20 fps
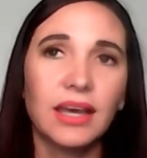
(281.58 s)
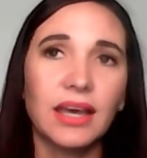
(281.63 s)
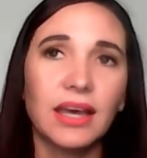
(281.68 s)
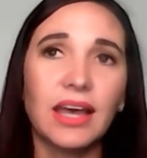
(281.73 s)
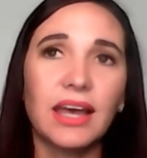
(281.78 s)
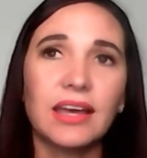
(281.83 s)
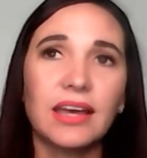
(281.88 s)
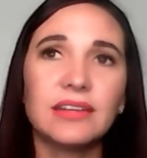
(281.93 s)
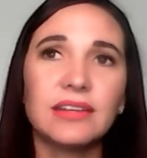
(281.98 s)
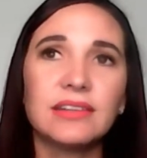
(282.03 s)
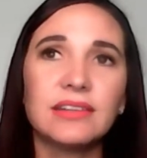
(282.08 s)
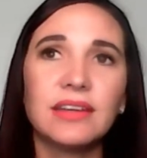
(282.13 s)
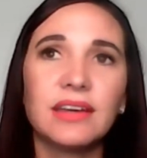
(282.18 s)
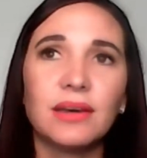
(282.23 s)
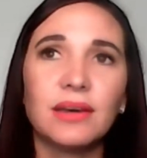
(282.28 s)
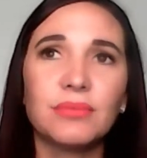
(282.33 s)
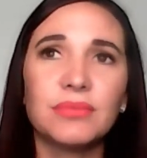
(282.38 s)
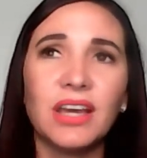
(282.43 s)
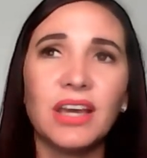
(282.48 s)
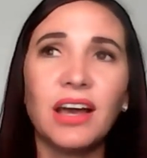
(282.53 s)
And
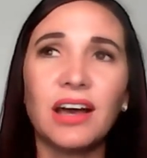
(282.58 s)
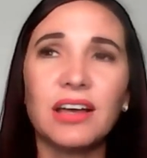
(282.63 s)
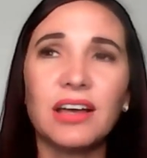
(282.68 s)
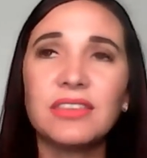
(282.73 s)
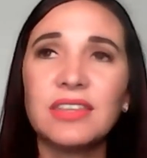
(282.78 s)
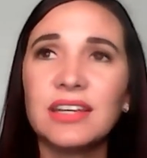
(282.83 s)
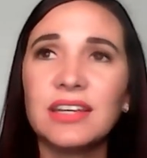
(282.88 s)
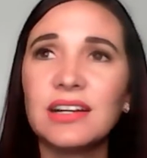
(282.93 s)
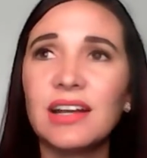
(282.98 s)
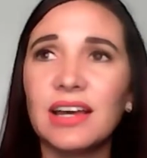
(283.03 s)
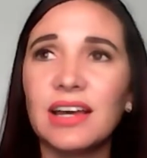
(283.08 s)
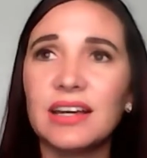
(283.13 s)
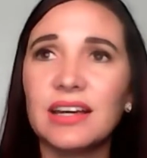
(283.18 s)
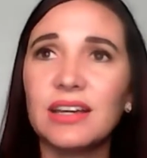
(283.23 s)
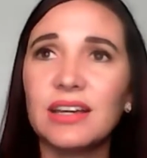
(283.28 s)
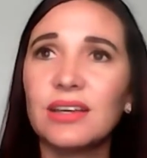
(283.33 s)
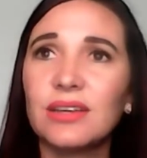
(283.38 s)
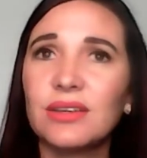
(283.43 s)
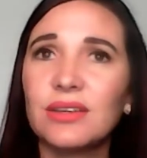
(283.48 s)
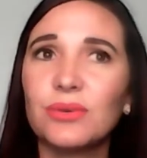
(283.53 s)
I think like
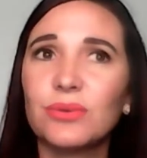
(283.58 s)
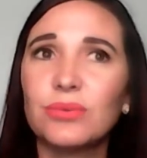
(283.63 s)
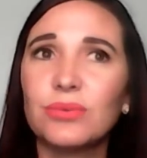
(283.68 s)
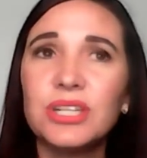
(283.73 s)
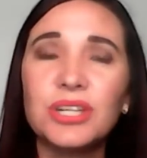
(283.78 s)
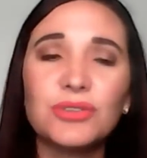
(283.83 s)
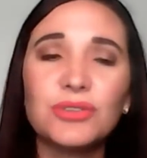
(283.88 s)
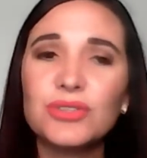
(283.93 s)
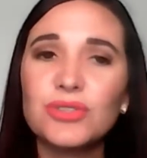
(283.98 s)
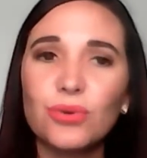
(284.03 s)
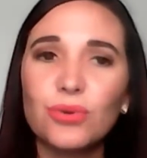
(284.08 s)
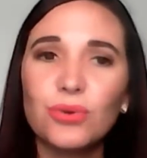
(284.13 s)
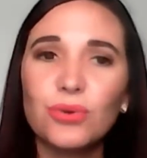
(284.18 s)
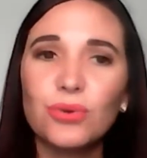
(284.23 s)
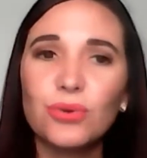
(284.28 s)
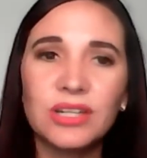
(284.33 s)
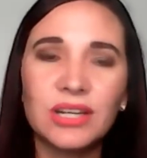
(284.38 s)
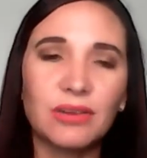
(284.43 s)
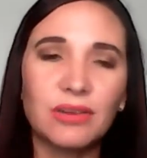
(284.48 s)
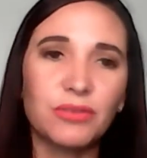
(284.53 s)
we don't talk
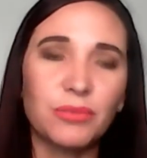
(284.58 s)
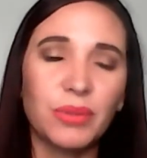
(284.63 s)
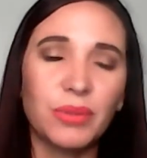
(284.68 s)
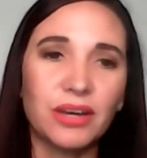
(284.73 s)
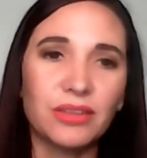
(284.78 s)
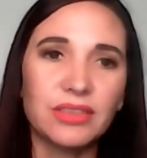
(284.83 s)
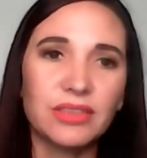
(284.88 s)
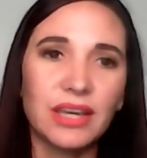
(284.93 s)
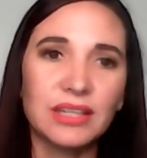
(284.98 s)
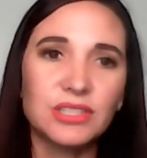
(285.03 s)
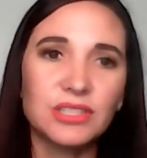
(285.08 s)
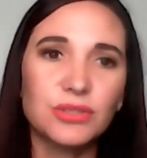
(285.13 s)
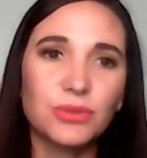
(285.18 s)
enough about that.